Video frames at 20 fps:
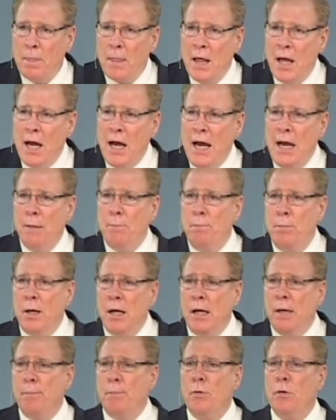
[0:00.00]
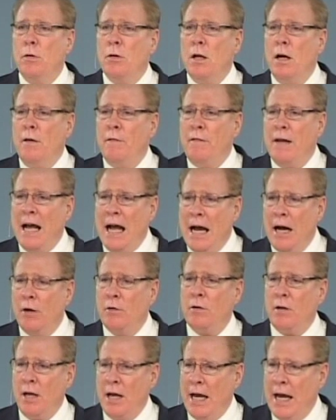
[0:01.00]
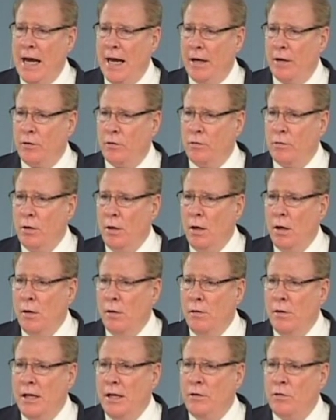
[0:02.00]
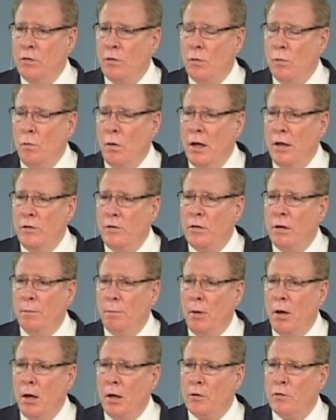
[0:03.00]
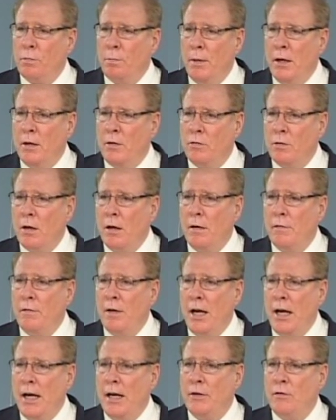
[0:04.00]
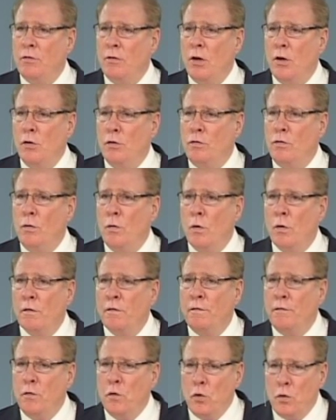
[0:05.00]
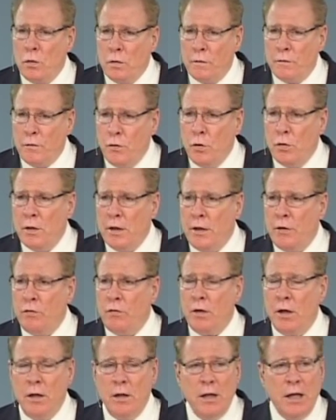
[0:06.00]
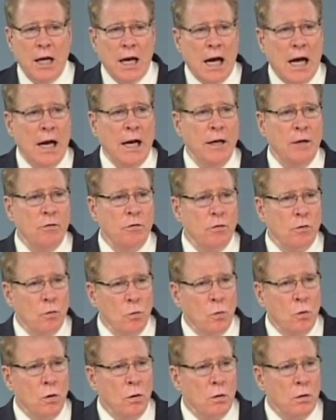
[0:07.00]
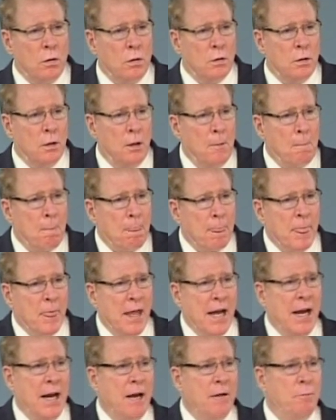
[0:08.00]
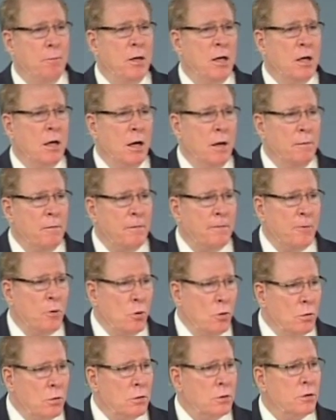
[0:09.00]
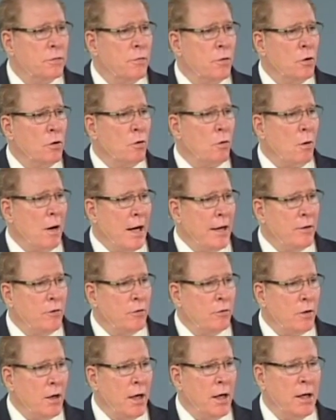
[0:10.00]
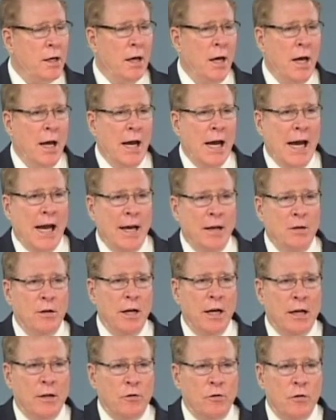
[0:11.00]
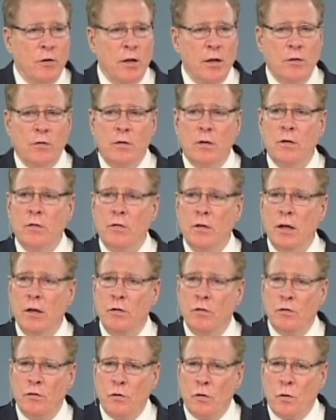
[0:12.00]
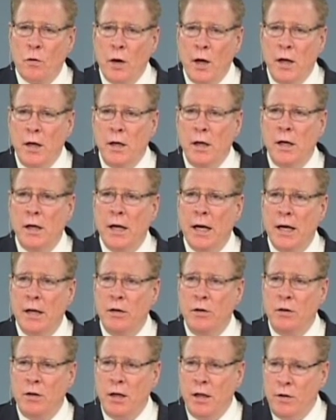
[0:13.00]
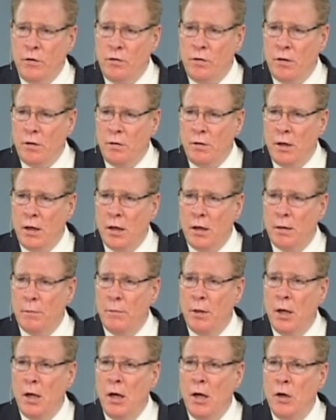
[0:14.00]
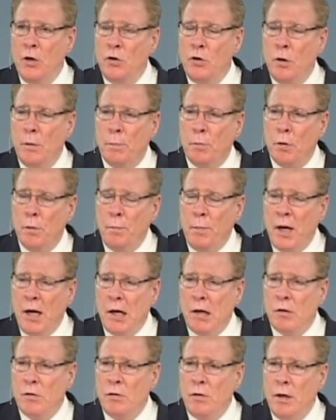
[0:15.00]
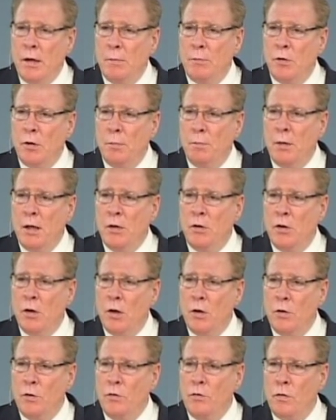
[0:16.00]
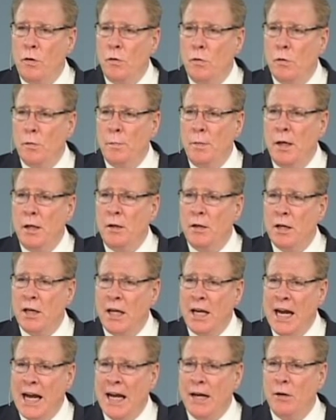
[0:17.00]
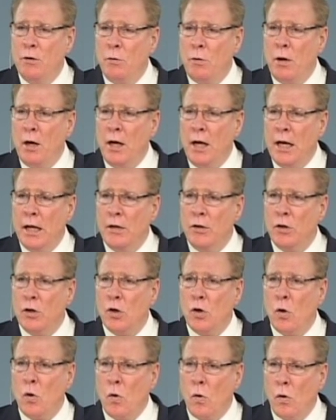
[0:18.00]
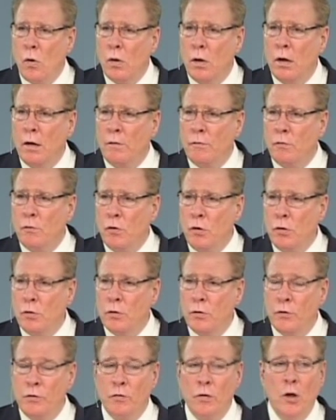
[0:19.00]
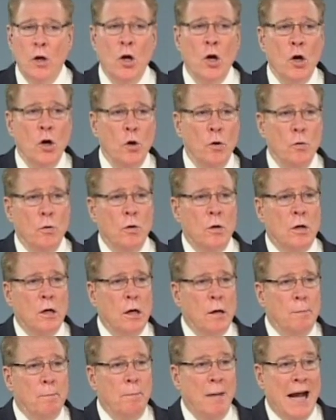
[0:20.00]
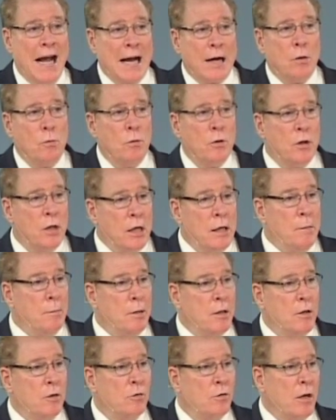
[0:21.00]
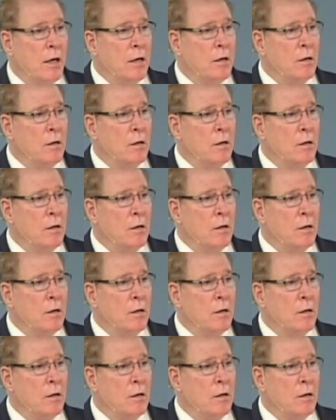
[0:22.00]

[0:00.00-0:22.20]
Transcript: a people of outcasts. These are the ones that Paul speaks of as those who are fool, foolish in the eyes of the world. They have become fools for Christ's sake, and yet Jesus is training and teaching them to prepare them to be those who will be the cadre and the core of rulers who will come back with him at the second